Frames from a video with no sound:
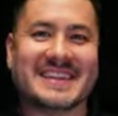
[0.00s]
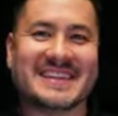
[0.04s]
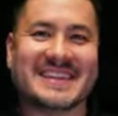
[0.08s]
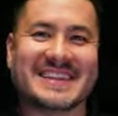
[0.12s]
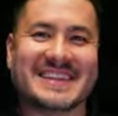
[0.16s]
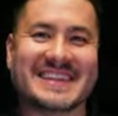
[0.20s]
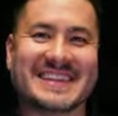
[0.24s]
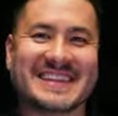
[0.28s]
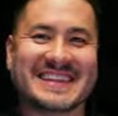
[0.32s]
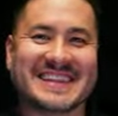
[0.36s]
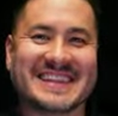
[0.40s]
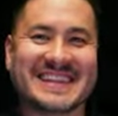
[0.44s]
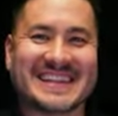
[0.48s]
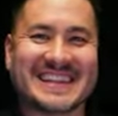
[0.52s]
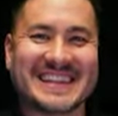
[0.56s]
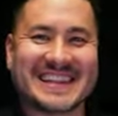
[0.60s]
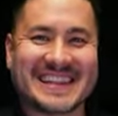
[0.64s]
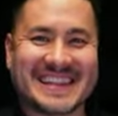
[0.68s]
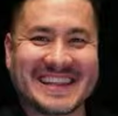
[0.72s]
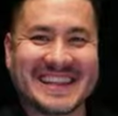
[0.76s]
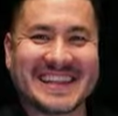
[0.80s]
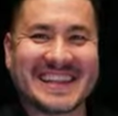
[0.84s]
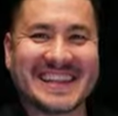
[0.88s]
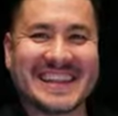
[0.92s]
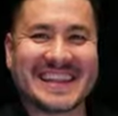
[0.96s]

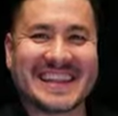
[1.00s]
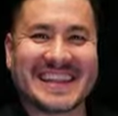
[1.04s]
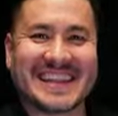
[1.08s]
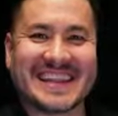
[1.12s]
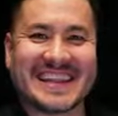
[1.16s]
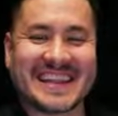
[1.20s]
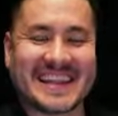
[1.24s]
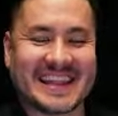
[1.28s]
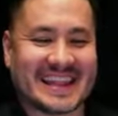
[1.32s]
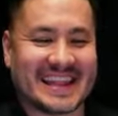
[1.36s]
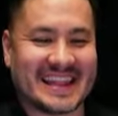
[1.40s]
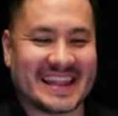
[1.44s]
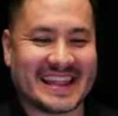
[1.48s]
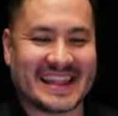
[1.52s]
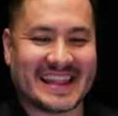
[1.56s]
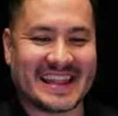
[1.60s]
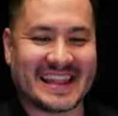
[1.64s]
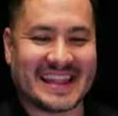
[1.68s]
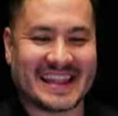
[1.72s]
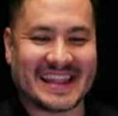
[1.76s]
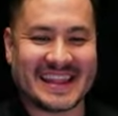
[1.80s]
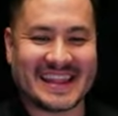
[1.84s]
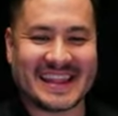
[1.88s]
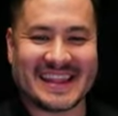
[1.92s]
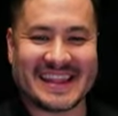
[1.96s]

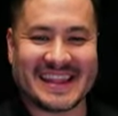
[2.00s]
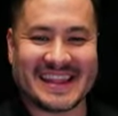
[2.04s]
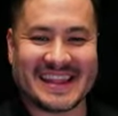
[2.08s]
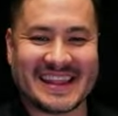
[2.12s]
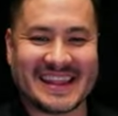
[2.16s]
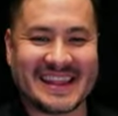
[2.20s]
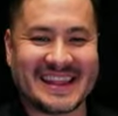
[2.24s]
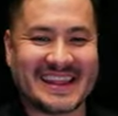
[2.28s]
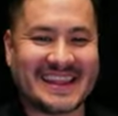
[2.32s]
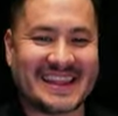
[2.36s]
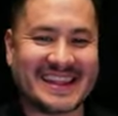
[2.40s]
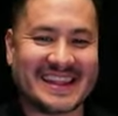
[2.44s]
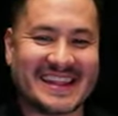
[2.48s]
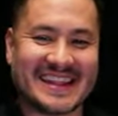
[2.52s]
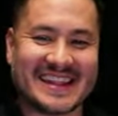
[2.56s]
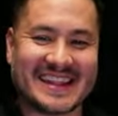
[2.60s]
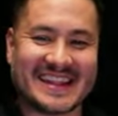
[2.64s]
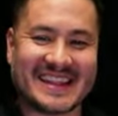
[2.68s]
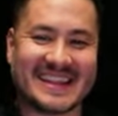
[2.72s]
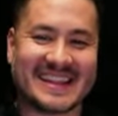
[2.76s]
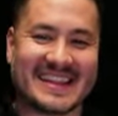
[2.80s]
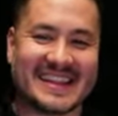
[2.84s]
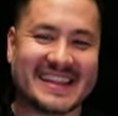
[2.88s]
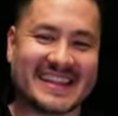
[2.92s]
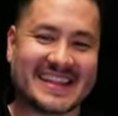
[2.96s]

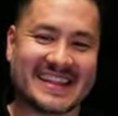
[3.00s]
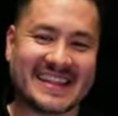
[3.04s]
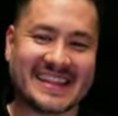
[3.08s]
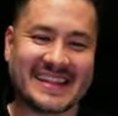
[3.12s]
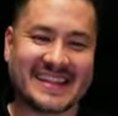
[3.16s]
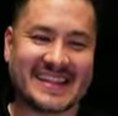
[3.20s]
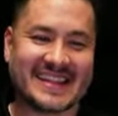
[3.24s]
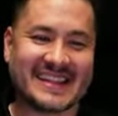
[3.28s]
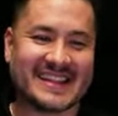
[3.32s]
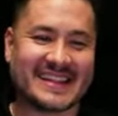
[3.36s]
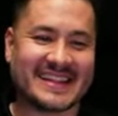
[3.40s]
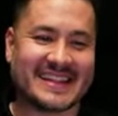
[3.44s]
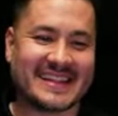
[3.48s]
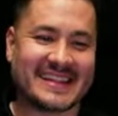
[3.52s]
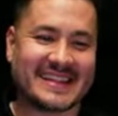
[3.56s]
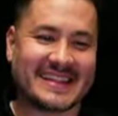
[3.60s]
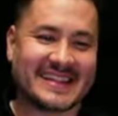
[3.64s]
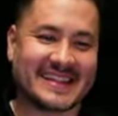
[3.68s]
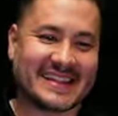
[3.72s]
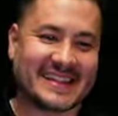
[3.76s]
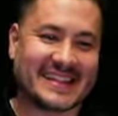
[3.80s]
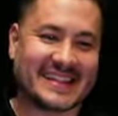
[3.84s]
[no speech]